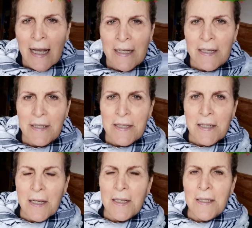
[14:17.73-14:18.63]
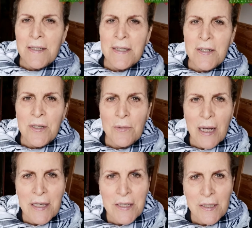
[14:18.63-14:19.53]
And in this
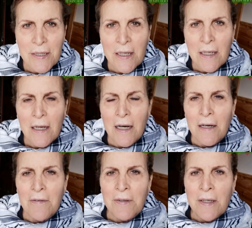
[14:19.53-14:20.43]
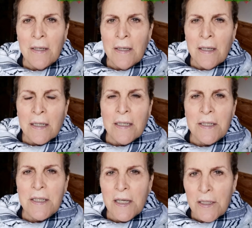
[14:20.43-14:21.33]
situation of
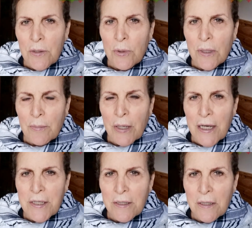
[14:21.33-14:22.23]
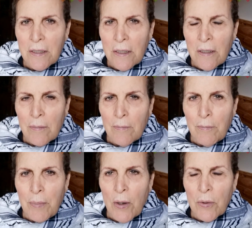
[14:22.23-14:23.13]
continual oppression,
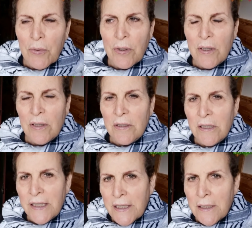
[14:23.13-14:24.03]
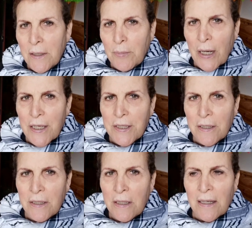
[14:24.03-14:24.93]
both legal
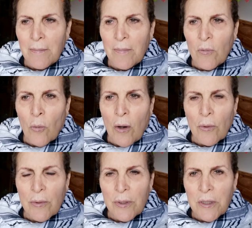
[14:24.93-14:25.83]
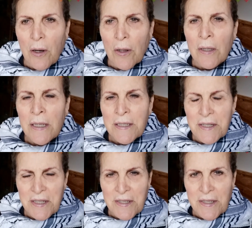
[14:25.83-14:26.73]
oppression, what we would call
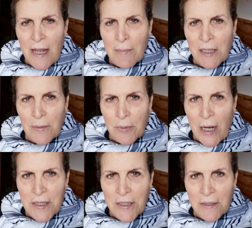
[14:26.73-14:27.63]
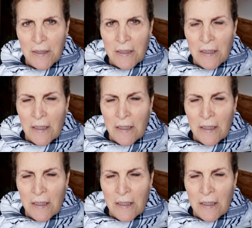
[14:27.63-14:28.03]
systemic oppression,